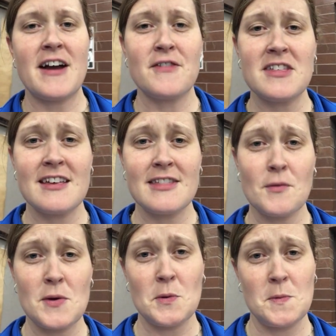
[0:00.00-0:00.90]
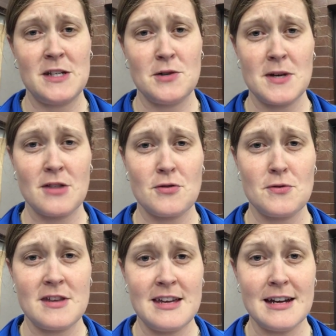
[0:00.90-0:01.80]
everything that we will be doing
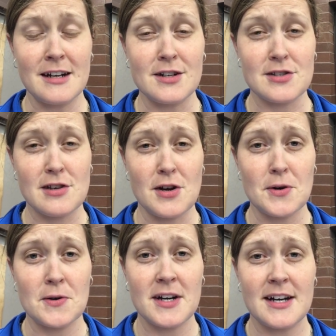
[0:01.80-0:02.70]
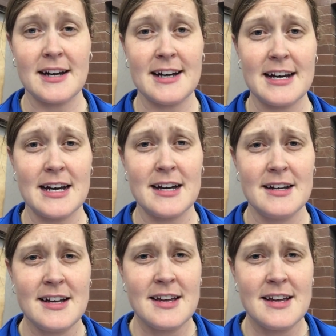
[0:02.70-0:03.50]
through the year. So I